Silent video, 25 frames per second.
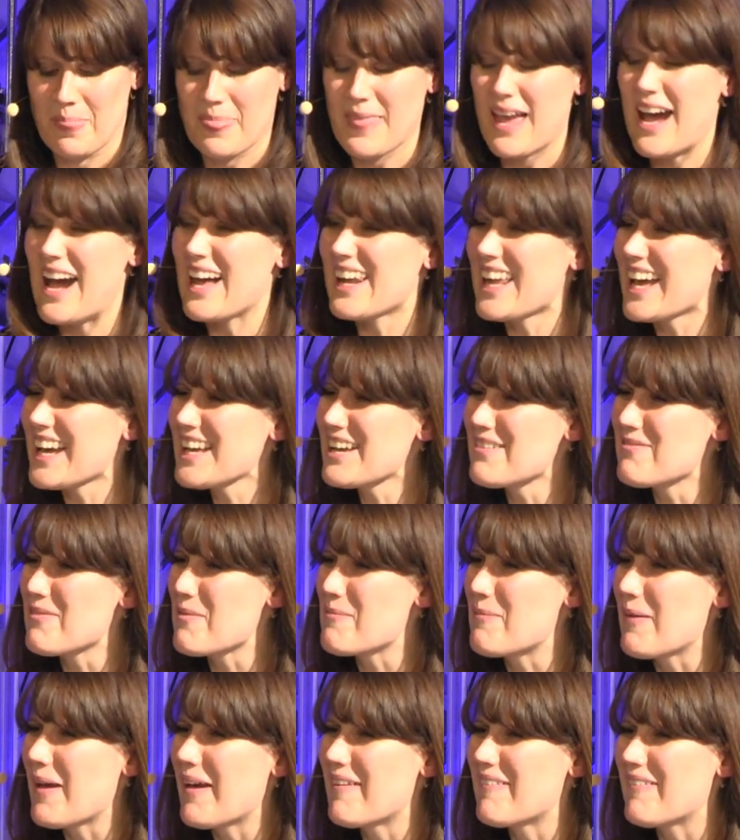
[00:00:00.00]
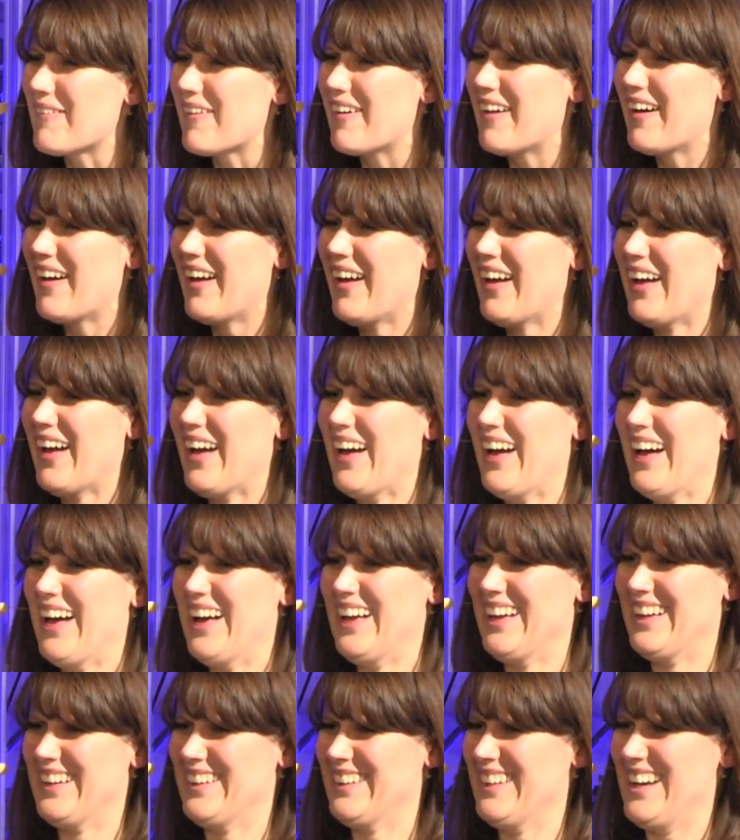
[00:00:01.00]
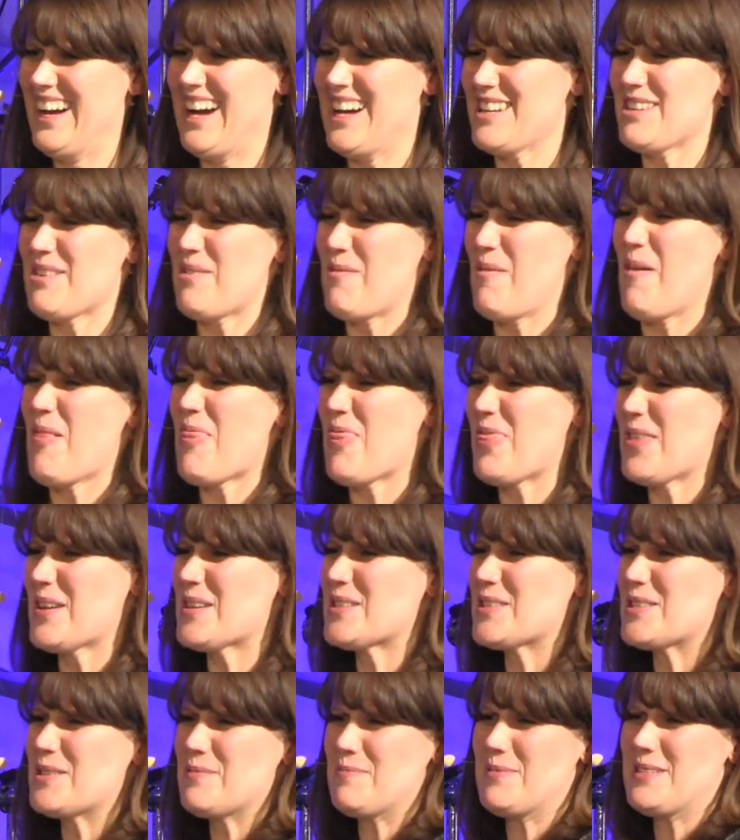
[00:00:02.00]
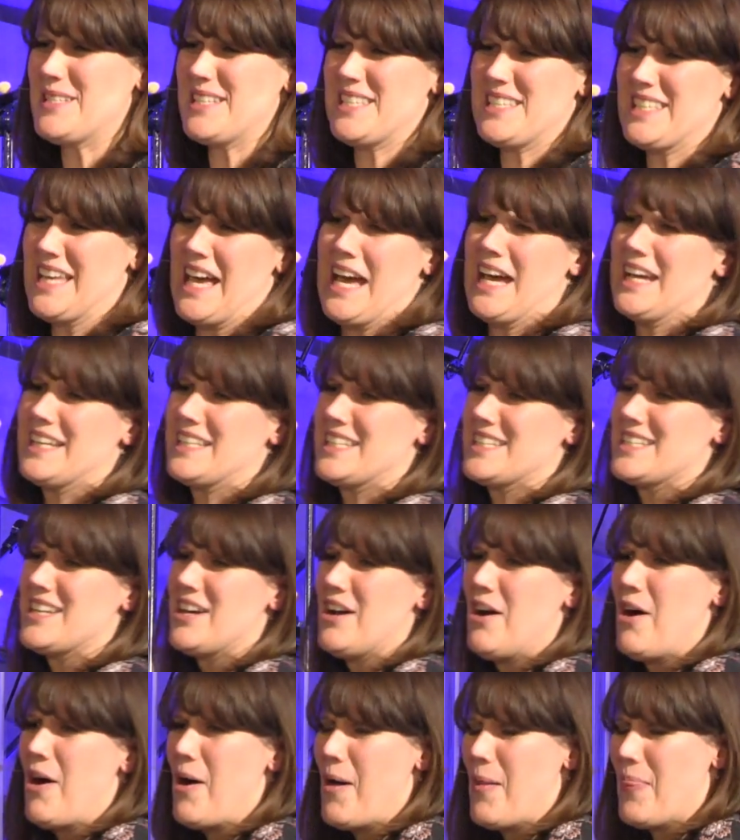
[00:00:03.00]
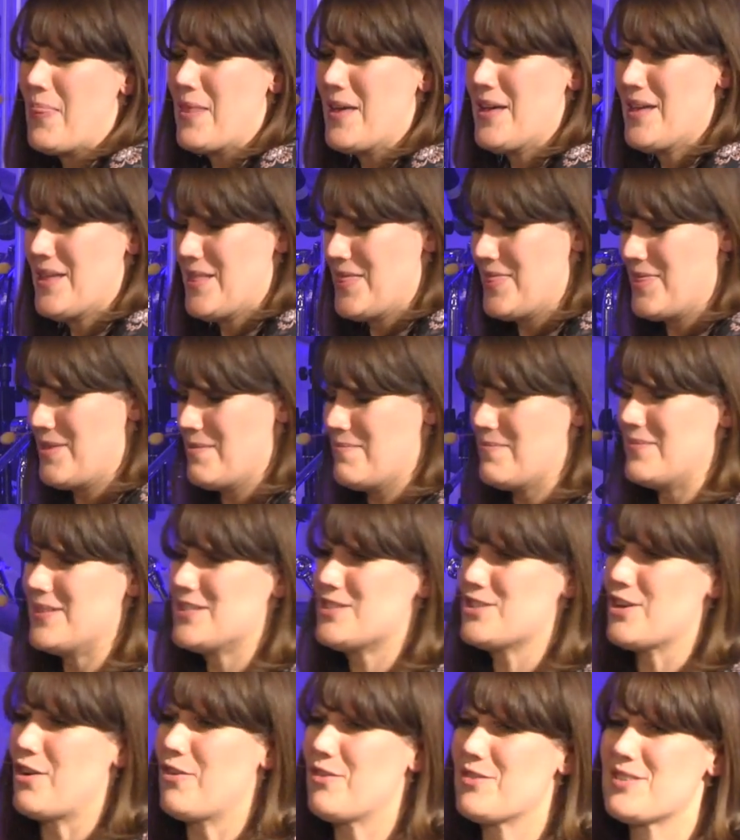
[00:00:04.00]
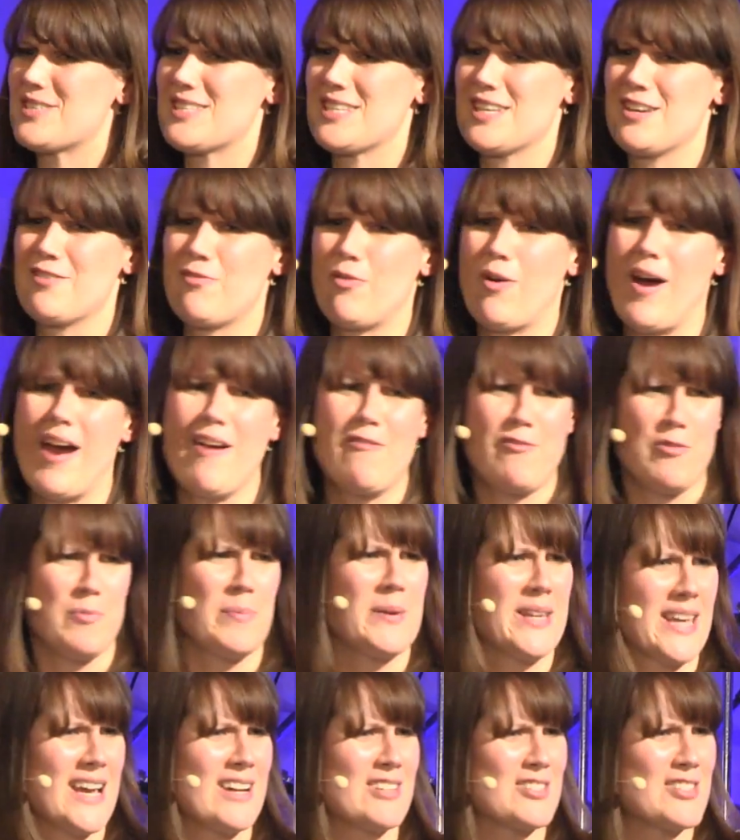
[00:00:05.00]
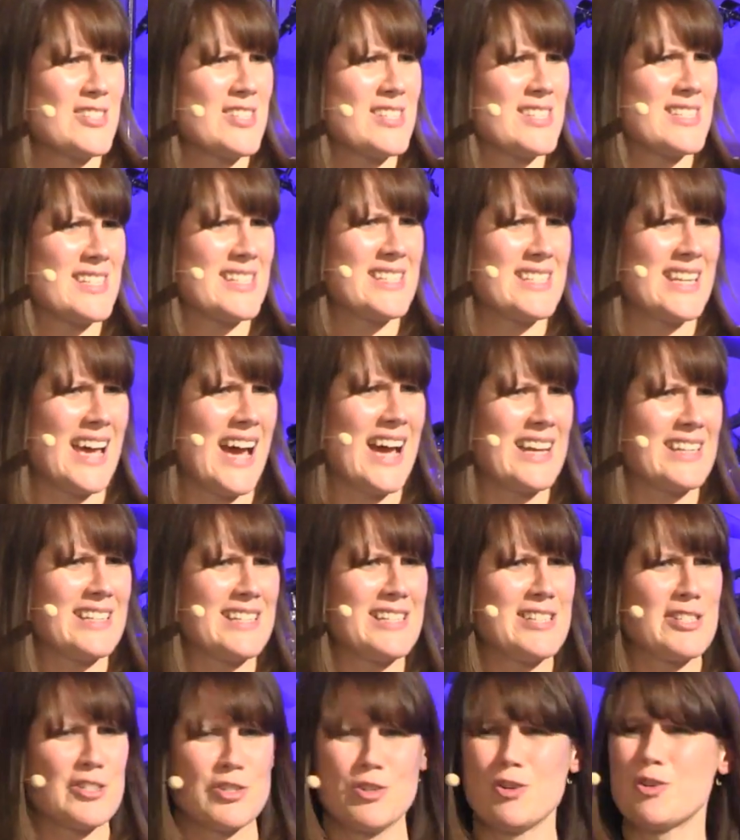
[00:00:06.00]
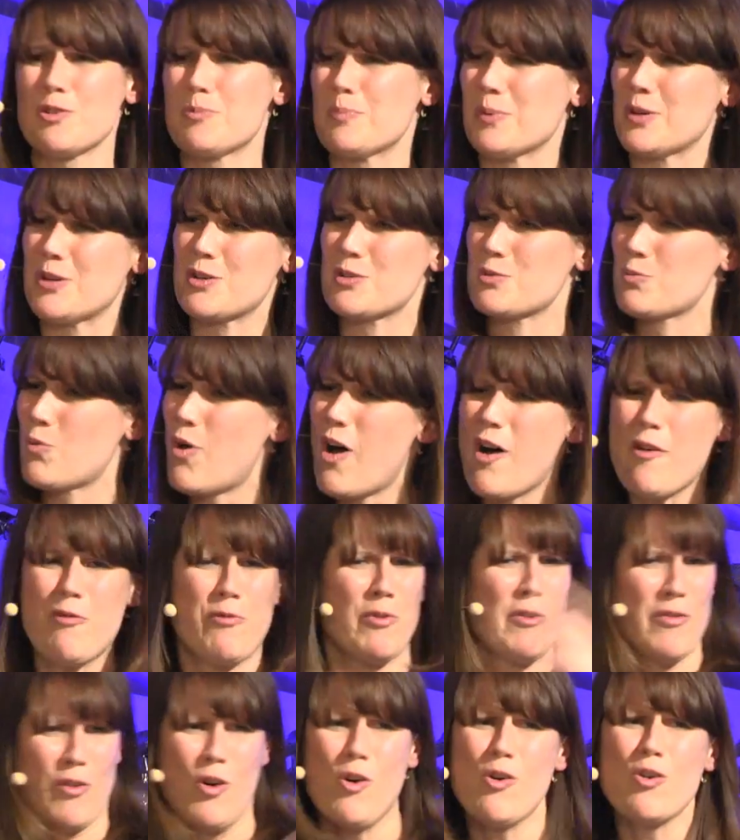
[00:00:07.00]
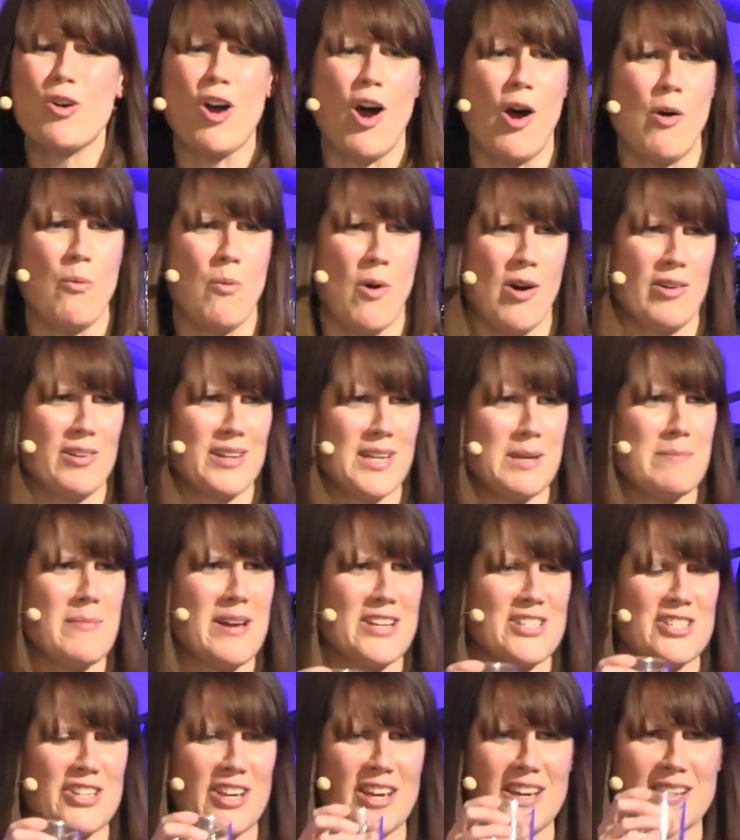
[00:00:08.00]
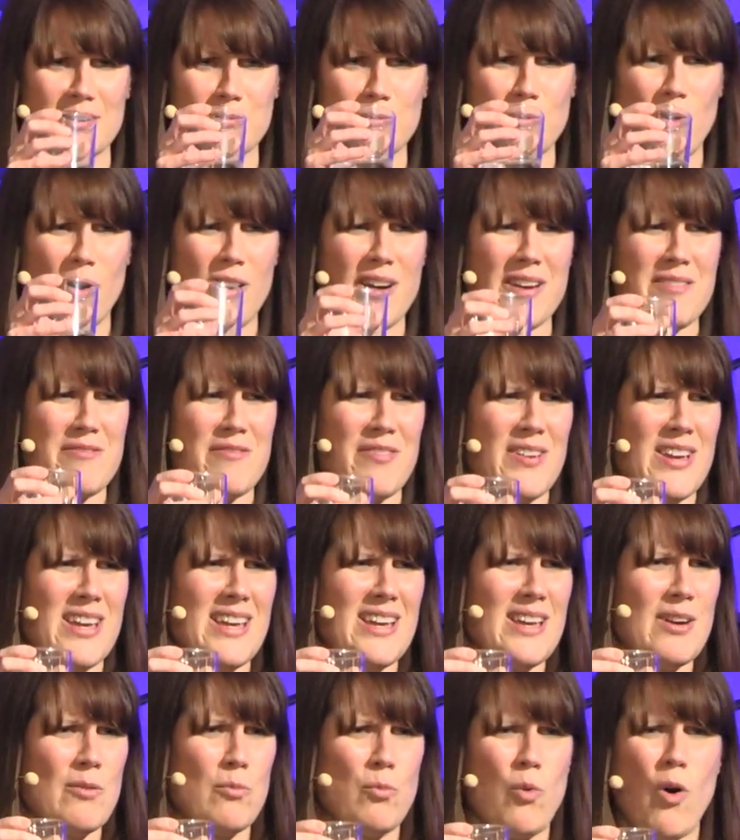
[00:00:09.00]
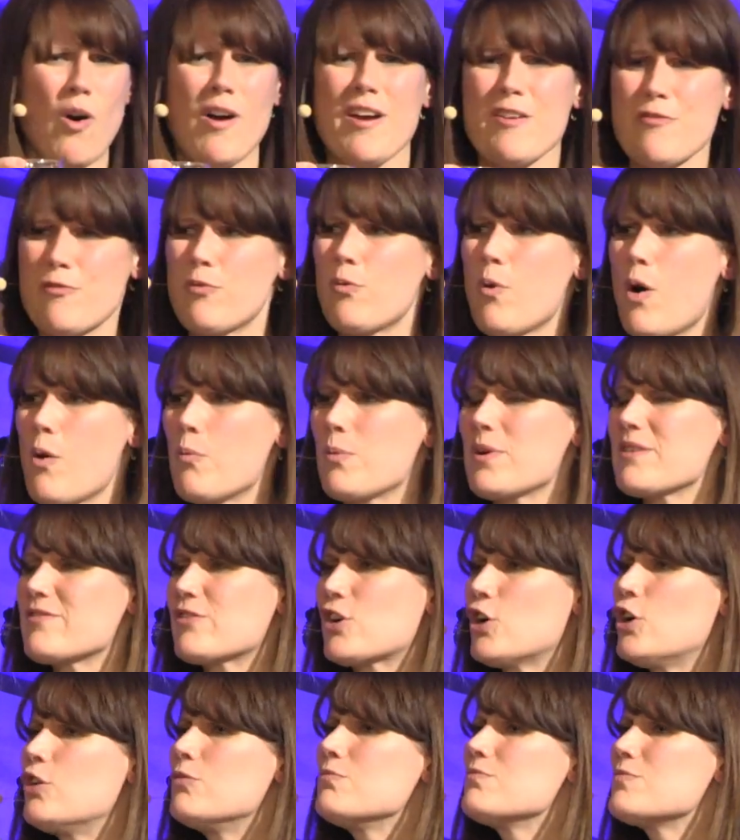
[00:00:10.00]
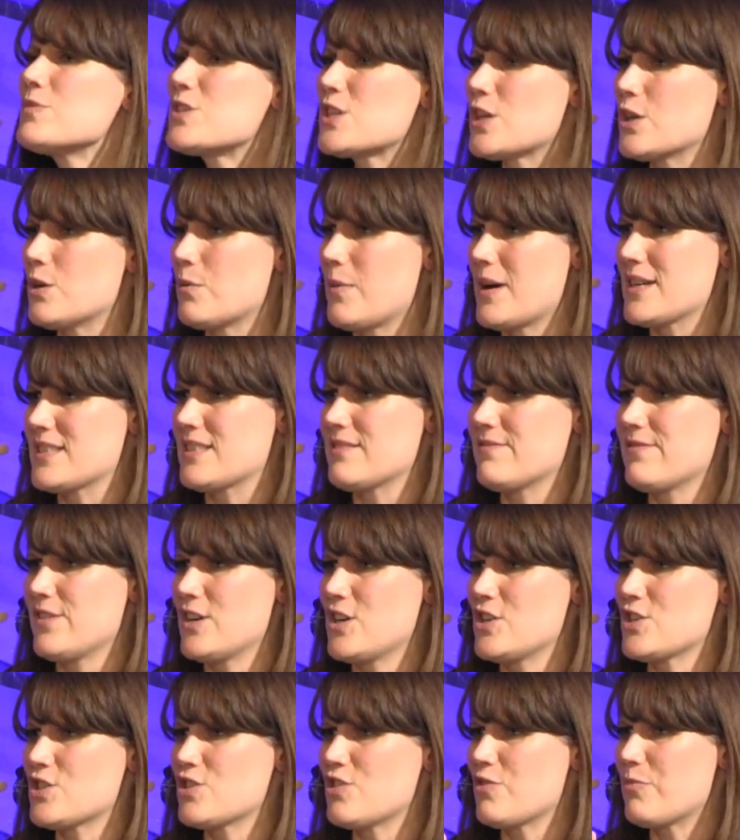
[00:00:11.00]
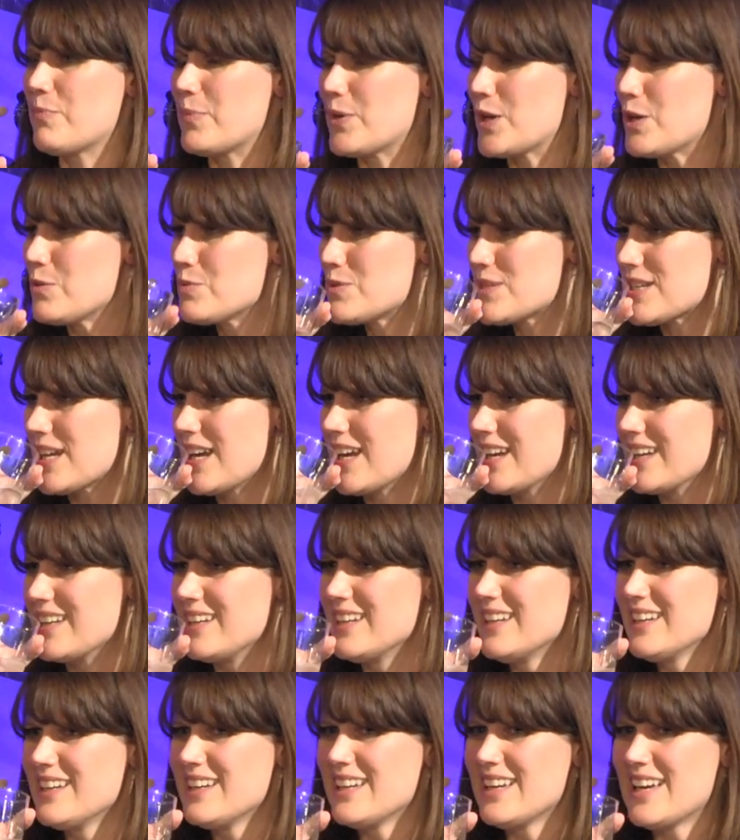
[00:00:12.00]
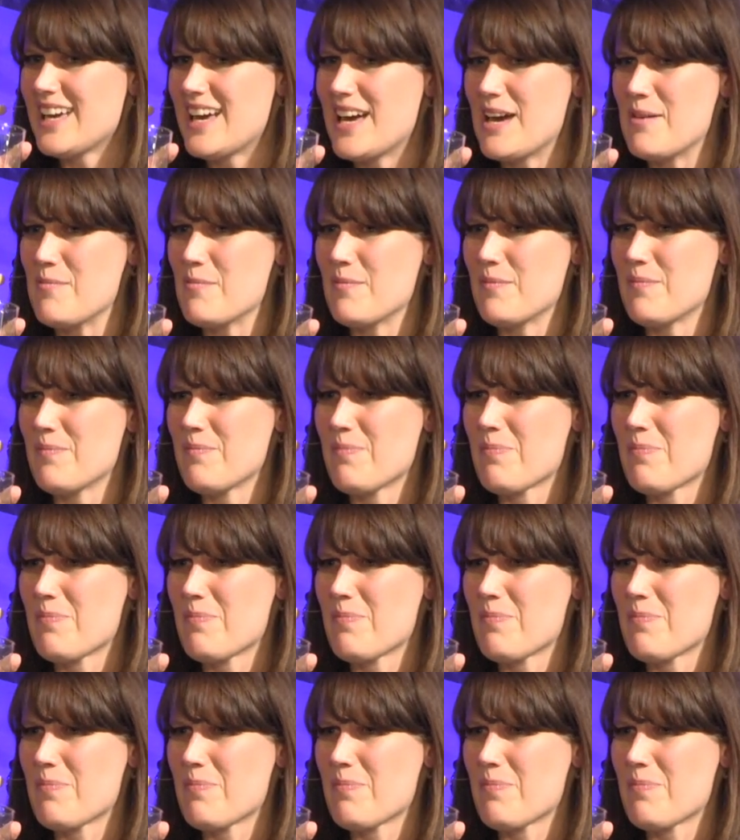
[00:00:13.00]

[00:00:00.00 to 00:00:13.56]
And I have a bit of a. I don't want things to be decided on the majority of what everybody else has decided is good because what if we've all got a wonky measure? What if what, if what we've come to as a version of beauty um,